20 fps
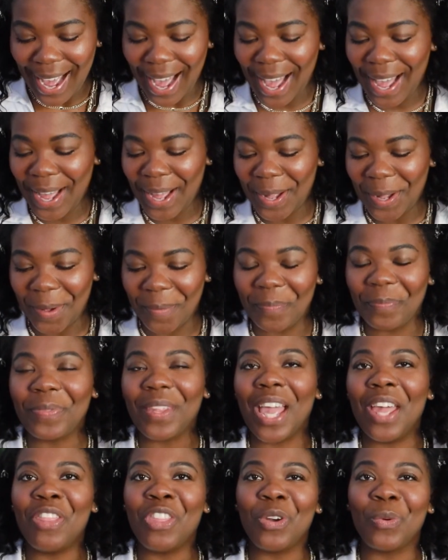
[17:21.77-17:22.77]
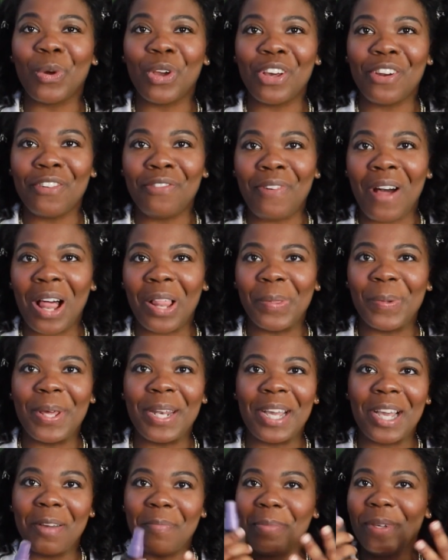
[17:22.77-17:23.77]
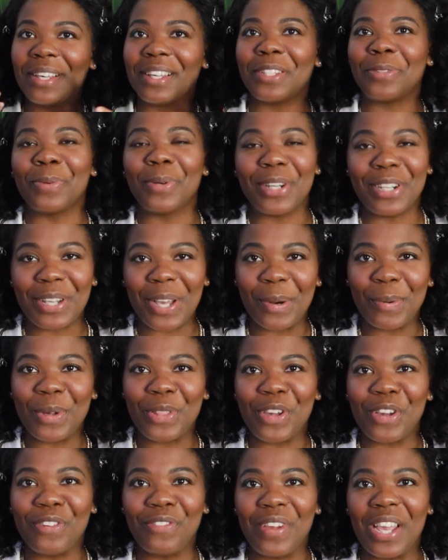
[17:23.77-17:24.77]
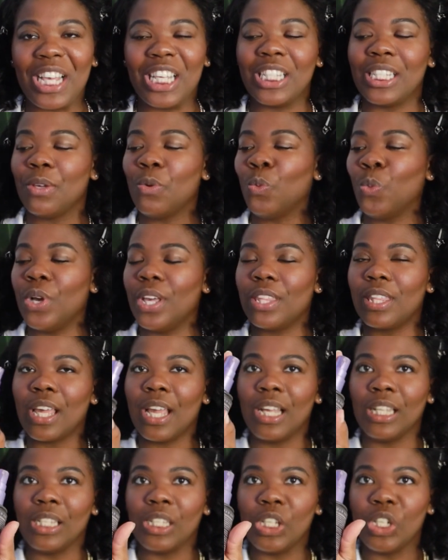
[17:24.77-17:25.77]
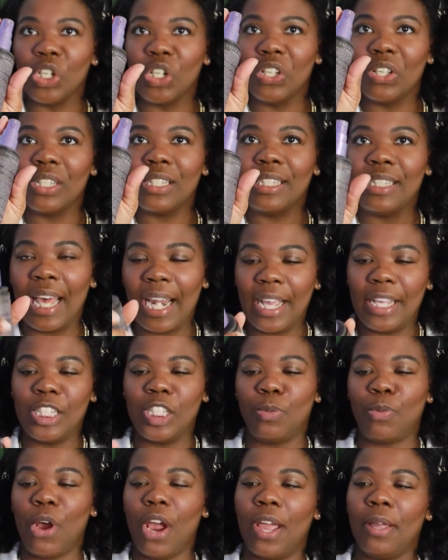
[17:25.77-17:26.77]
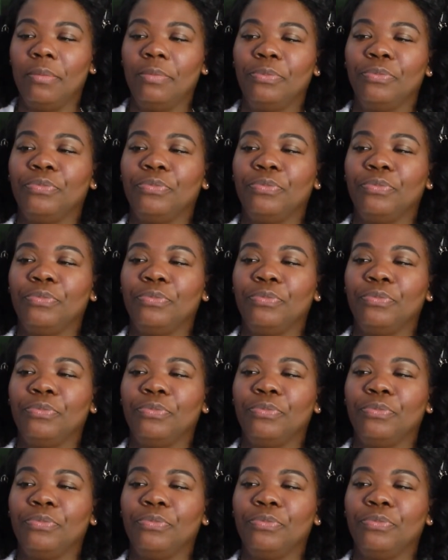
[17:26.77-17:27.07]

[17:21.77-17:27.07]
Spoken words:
And then we're gonna follow it up, because we're done with our face, with a little setting spray.